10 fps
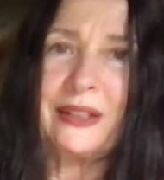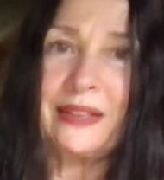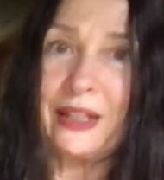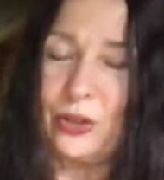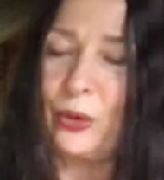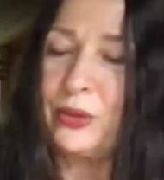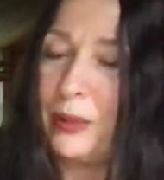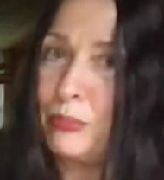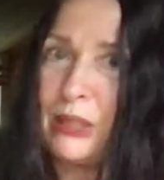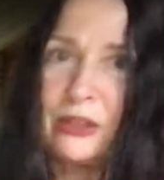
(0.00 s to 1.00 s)
They know. They
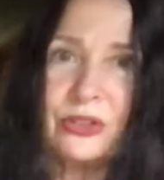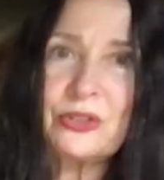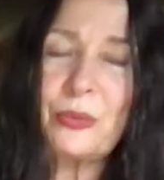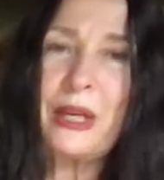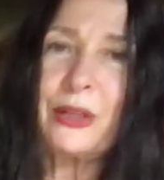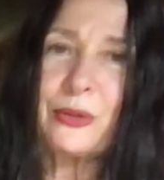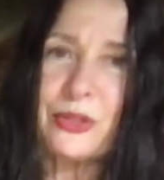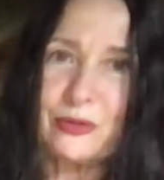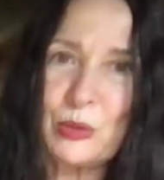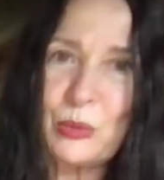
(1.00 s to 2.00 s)
peel the tomatoes
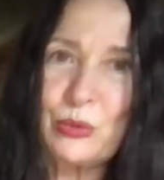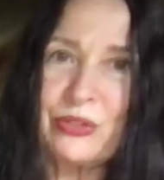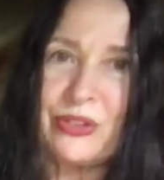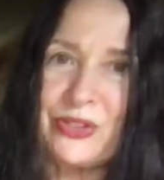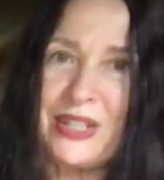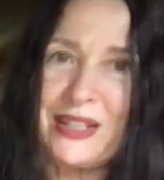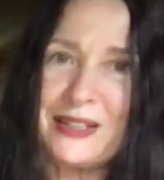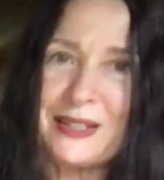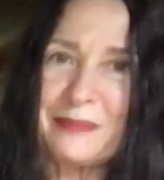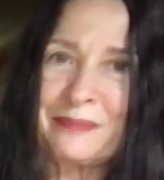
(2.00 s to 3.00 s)
and remove the
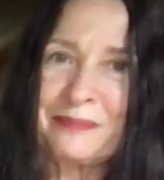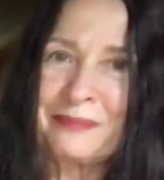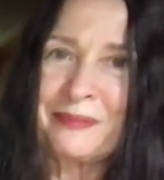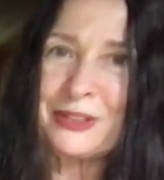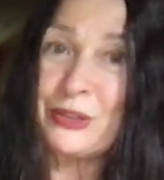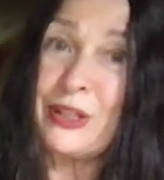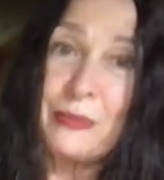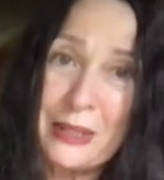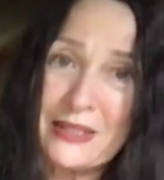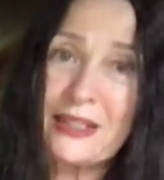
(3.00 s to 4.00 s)
seeds. So they're
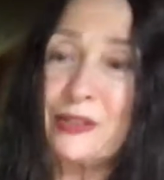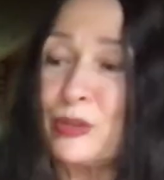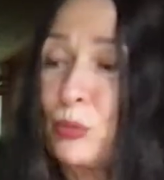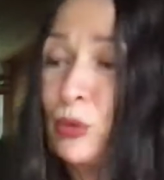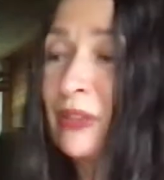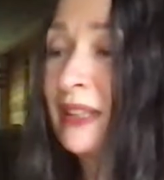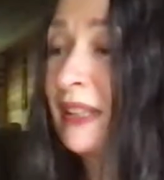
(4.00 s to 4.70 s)
basically removing the